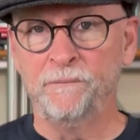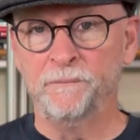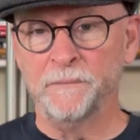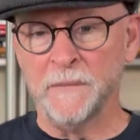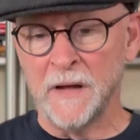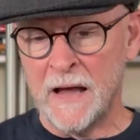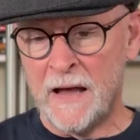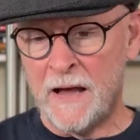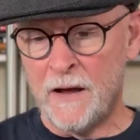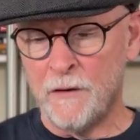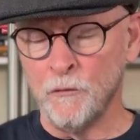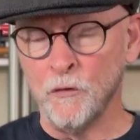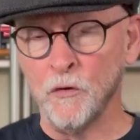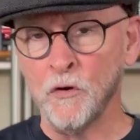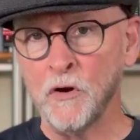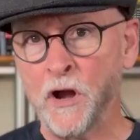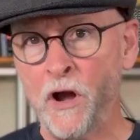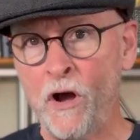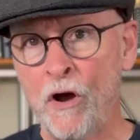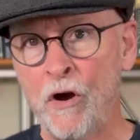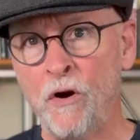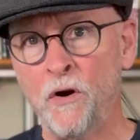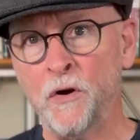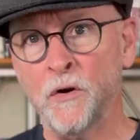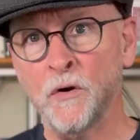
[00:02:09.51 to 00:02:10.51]
We'll
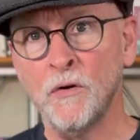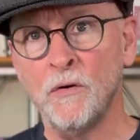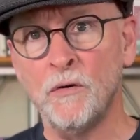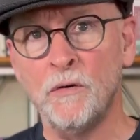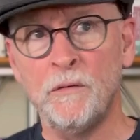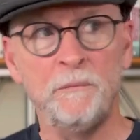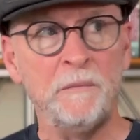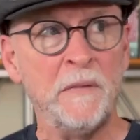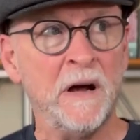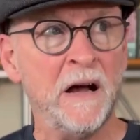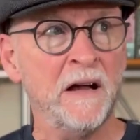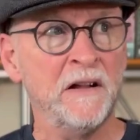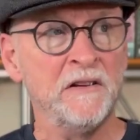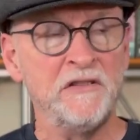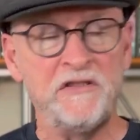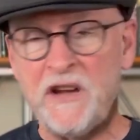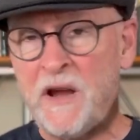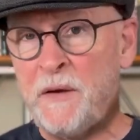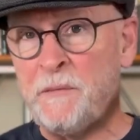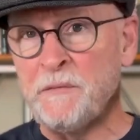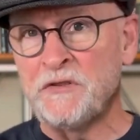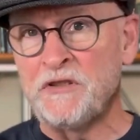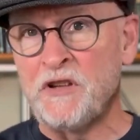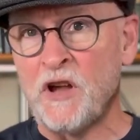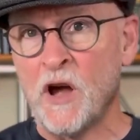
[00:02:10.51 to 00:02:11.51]
go
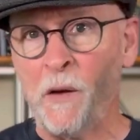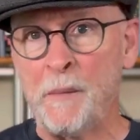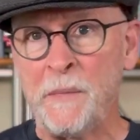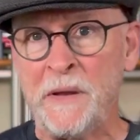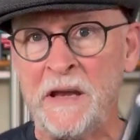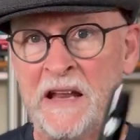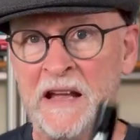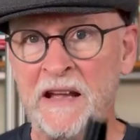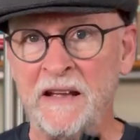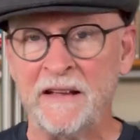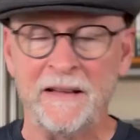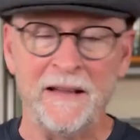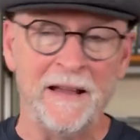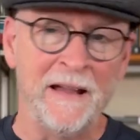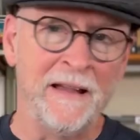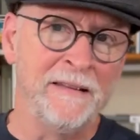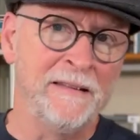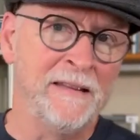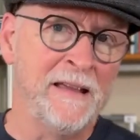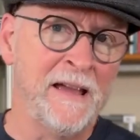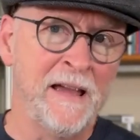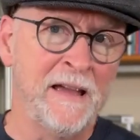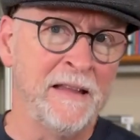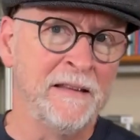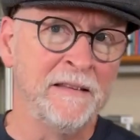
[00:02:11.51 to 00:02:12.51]
James Dominic and
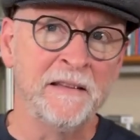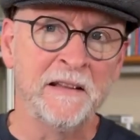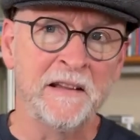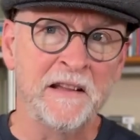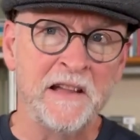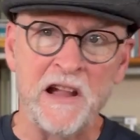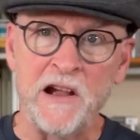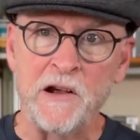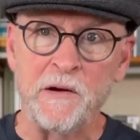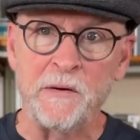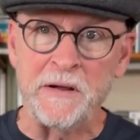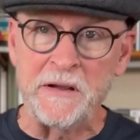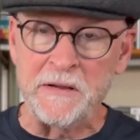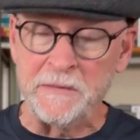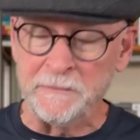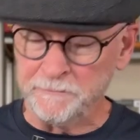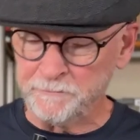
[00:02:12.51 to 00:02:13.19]
then the Kerry.